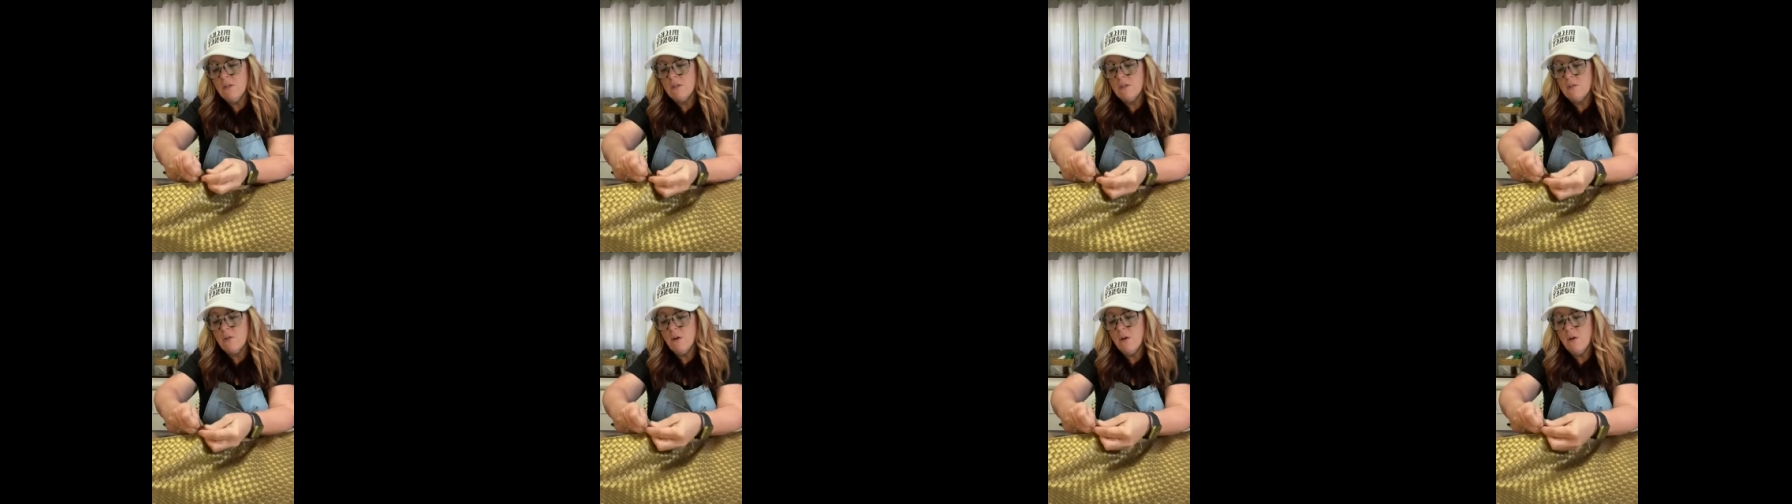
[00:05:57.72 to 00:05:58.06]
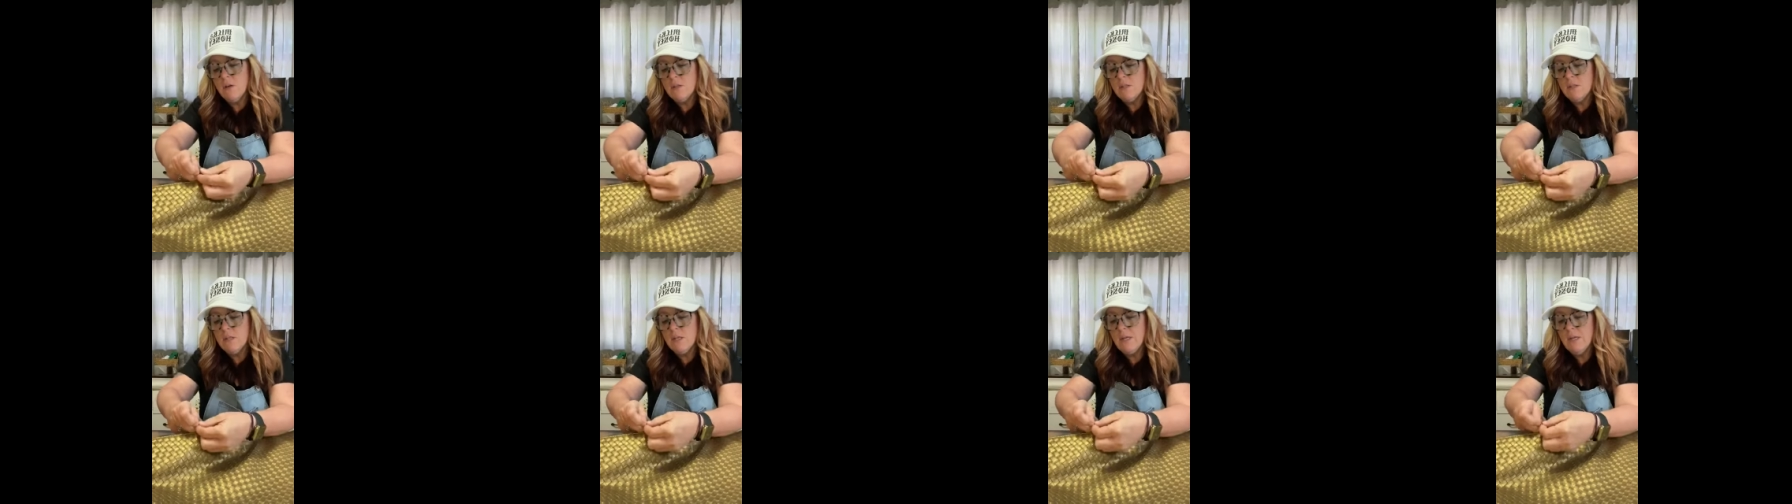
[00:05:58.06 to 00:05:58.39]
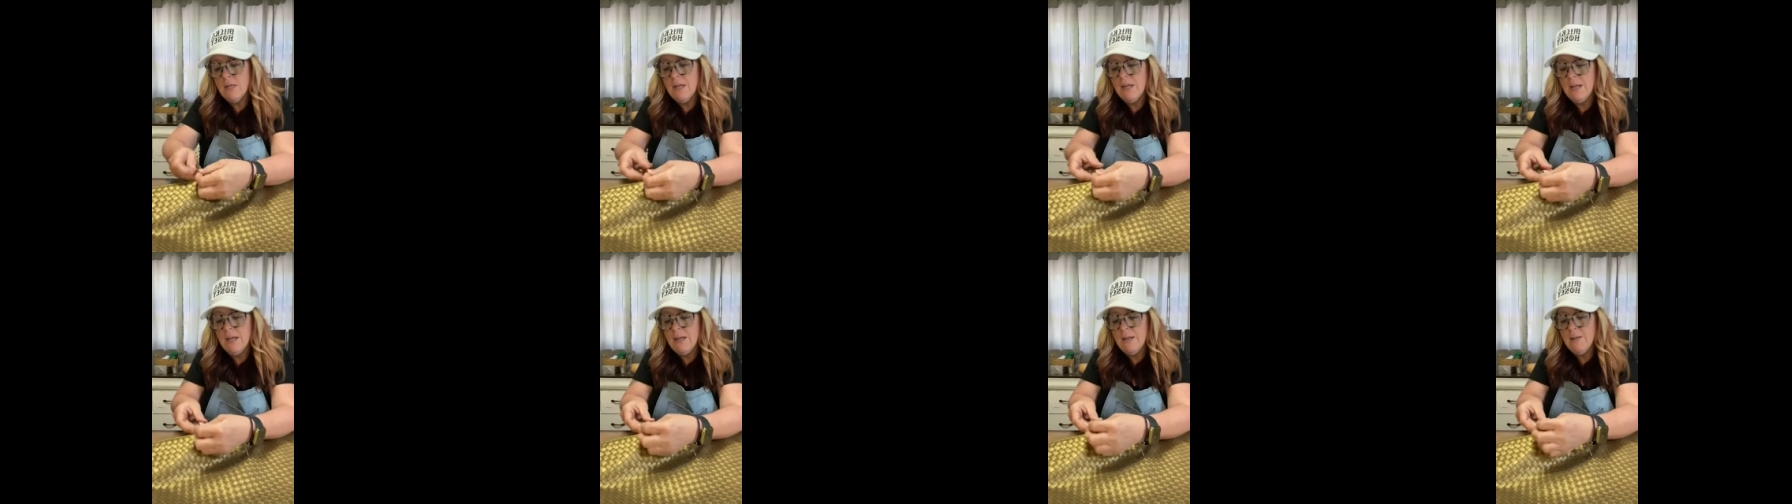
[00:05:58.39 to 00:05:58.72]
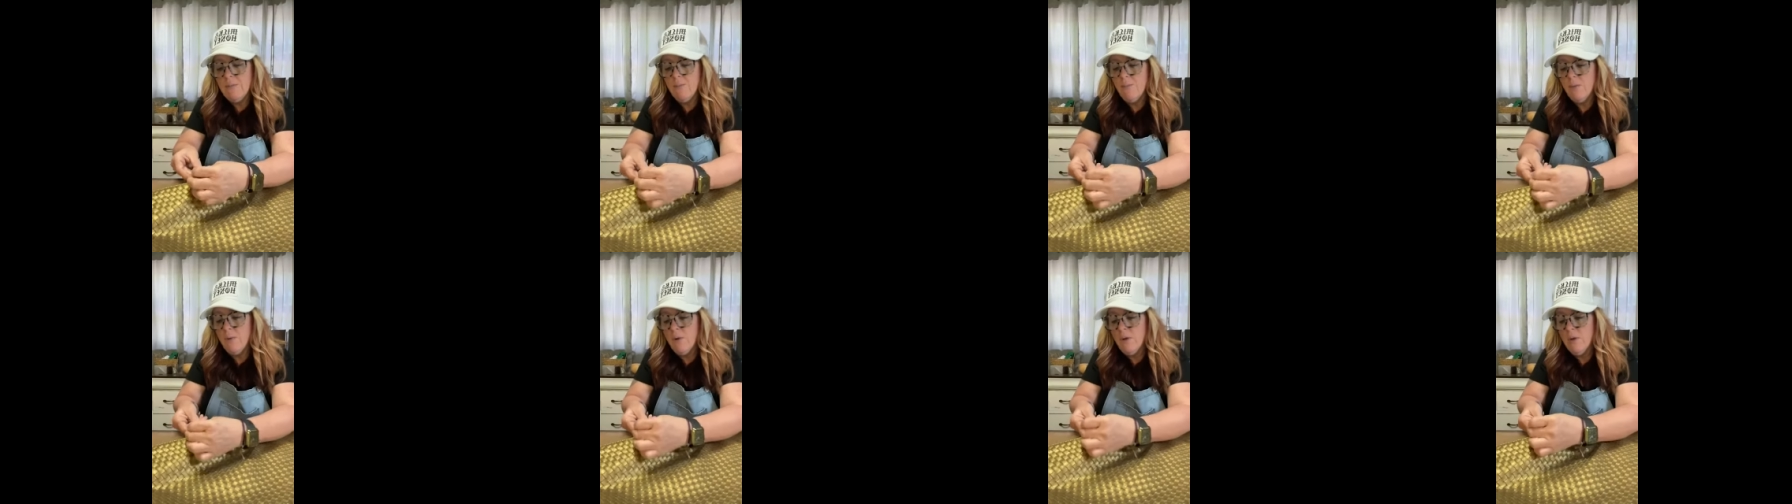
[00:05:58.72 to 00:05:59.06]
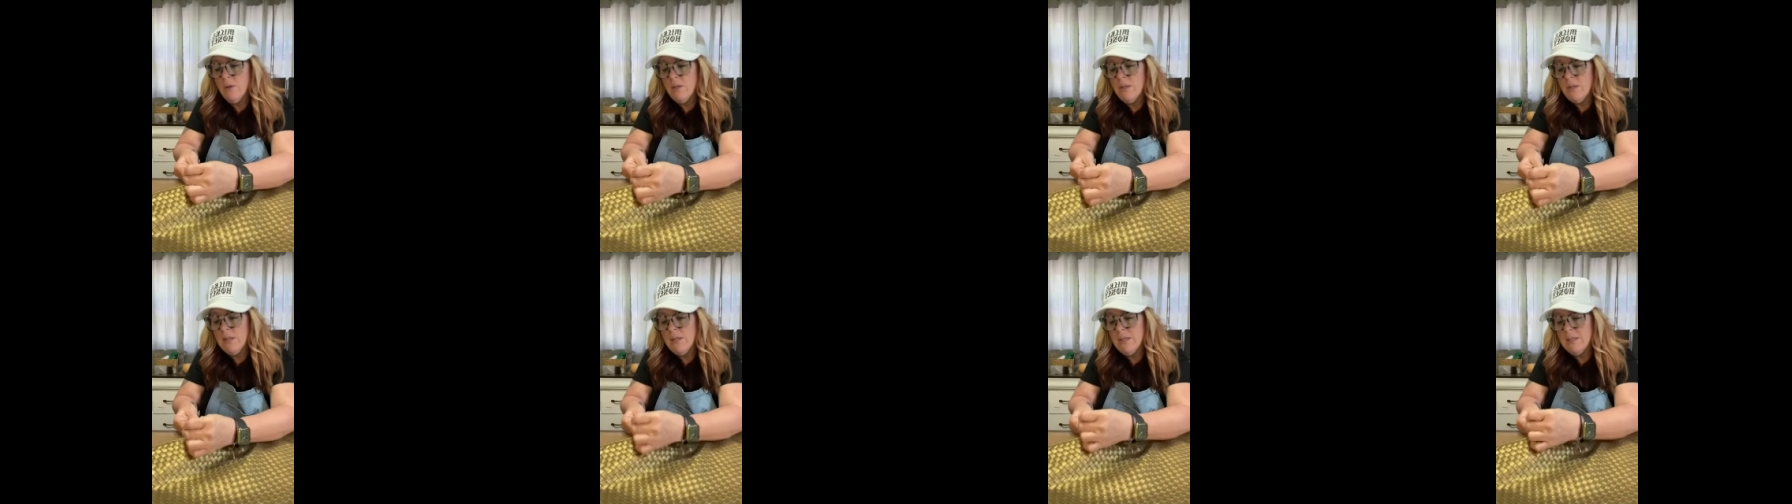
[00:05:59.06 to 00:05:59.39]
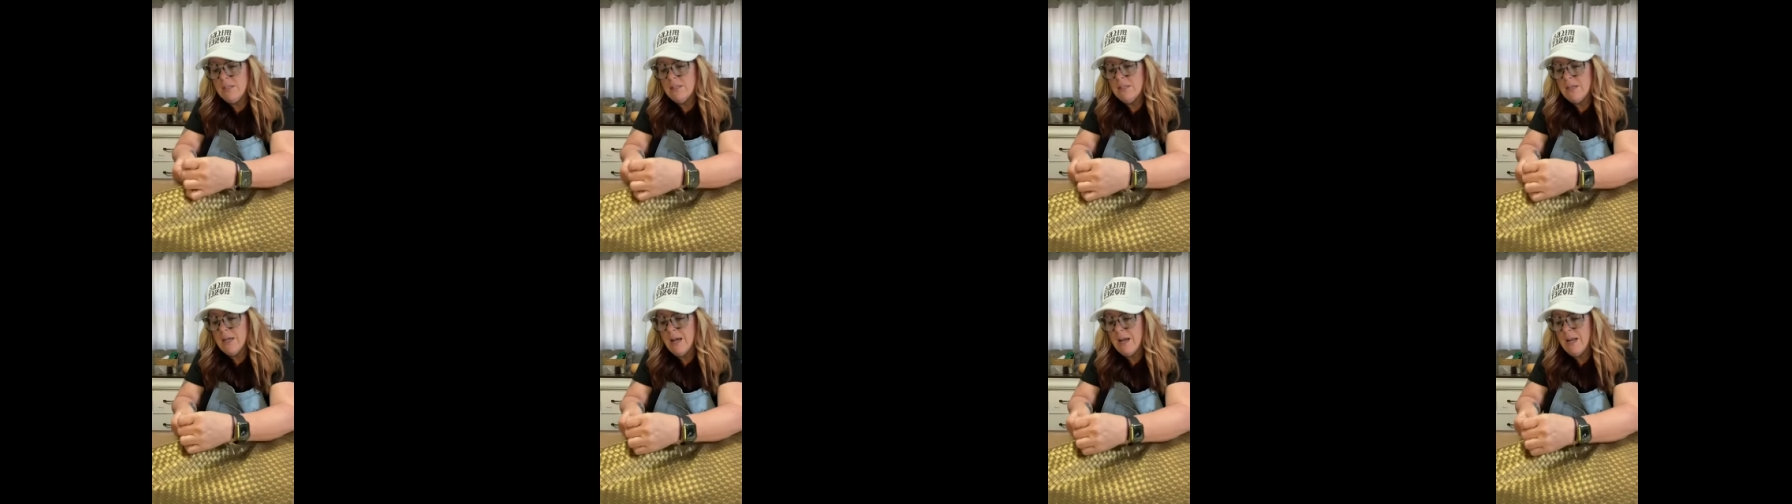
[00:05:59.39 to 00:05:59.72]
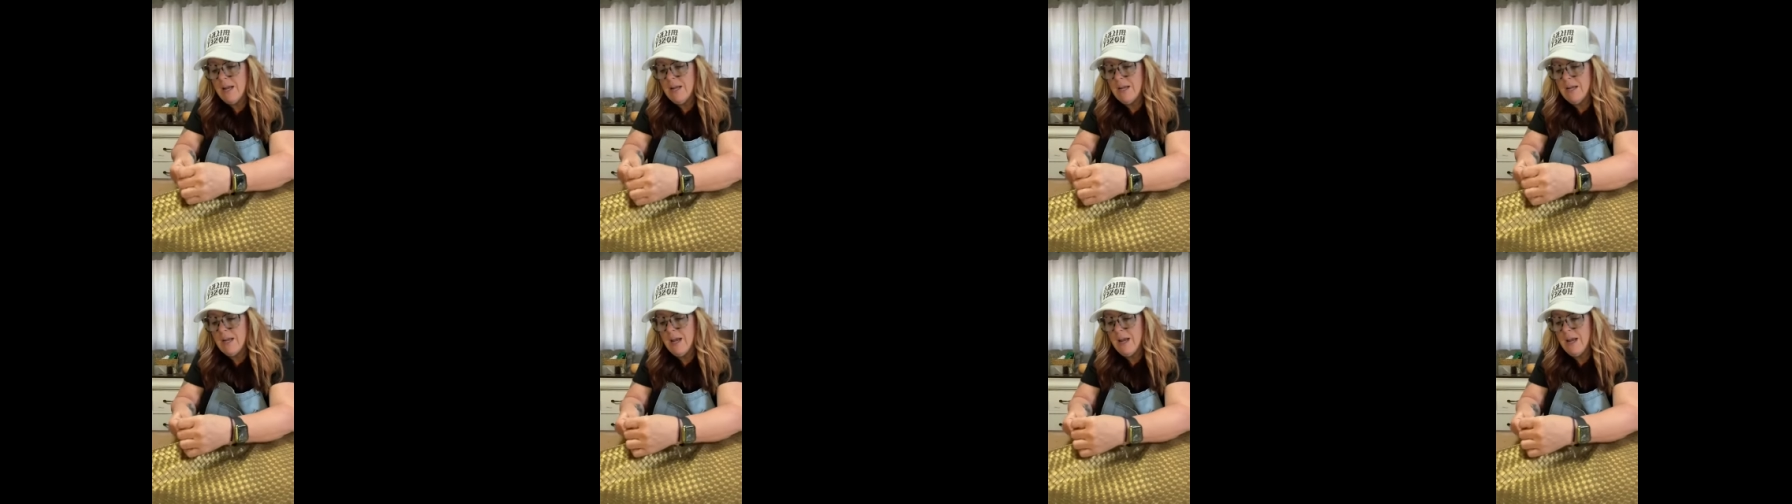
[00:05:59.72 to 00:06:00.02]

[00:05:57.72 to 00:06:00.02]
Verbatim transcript: crisscrossing it and pulling it tight,